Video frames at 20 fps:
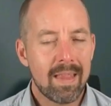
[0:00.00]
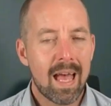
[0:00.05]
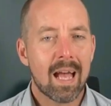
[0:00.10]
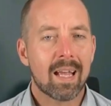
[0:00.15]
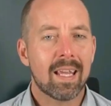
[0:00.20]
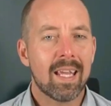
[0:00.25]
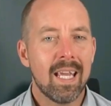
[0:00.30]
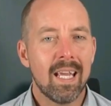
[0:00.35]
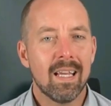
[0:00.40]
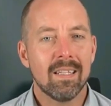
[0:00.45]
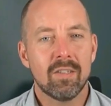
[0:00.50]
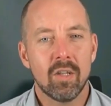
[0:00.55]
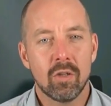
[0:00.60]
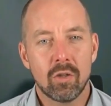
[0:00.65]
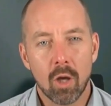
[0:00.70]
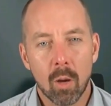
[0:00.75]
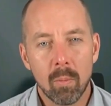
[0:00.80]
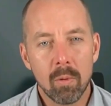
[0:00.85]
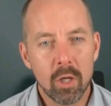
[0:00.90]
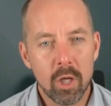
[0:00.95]
that case, the
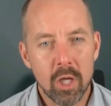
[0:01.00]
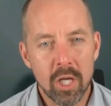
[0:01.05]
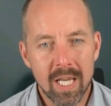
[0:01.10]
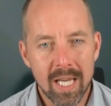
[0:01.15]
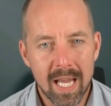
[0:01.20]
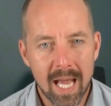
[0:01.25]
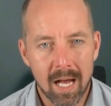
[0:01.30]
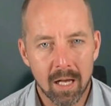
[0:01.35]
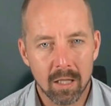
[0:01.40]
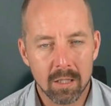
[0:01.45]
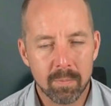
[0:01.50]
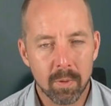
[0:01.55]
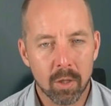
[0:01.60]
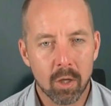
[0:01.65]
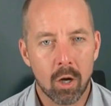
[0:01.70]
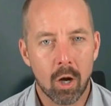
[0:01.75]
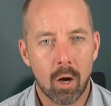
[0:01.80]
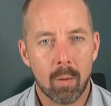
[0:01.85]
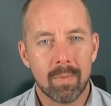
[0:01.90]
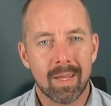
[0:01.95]
WELs
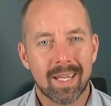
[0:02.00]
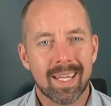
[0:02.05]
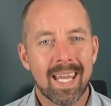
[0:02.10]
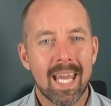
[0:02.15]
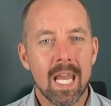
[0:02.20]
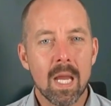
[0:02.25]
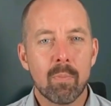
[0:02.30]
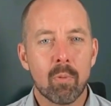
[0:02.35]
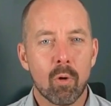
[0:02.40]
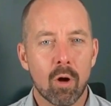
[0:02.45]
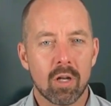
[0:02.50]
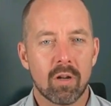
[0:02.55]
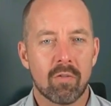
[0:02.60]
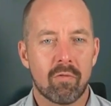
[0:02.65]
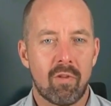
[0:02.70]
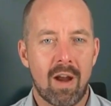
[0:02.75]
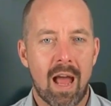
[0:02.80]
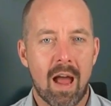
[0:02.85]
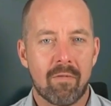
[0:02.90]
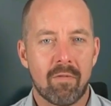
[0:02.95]
become the key point
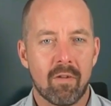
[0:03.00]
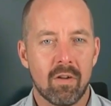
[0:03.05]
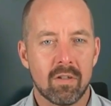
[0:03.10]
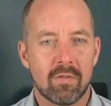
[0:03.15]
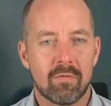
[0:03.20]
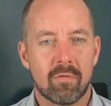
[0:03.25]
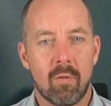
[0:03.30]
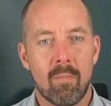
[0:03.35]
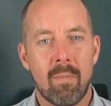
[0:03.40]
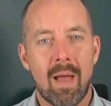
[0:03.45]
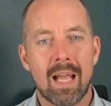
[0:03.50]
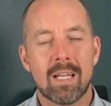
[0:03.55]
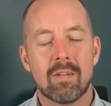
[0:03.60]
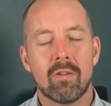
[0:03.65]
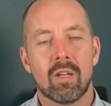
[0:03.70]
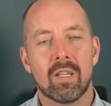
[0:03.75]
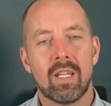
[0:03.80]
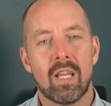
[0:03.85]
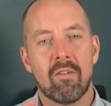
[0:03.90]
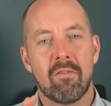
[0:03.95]
of reference for
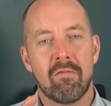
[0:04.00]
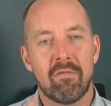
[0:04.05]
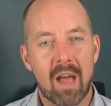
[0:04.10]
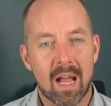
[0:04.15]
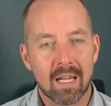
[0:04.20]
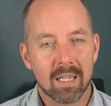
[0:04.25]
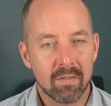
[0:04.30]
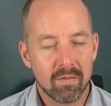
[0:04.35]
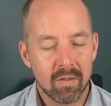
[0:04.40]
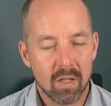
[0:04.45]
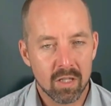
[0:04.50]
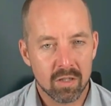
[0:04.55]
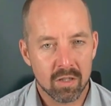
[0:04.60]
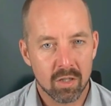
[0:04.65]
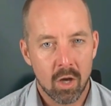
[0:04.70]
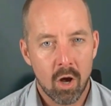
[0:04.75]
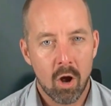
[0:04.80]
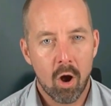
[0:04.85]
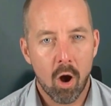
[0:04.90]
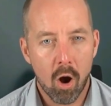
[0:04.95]
measuring the
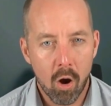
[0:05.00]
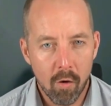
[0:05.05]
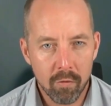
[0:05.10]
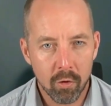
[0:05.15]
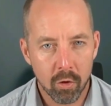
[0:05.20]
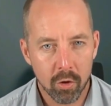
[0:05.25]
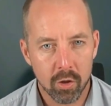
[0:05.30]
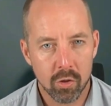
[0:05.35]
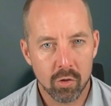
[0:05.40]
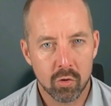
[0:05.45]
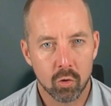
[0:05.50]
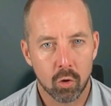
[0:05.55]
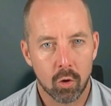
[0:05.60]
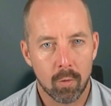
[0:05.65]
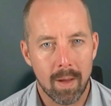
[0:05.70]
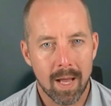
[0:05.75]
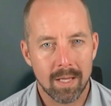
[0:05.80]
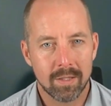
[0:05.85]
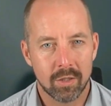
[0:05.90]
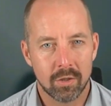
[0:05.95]
effectiveness of your control
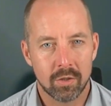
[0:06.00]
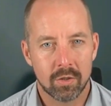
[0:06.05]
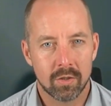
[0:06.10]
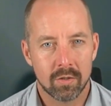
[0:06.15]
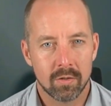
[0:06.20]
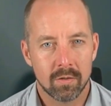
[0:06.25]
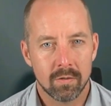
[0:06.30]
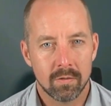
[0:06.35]
measures.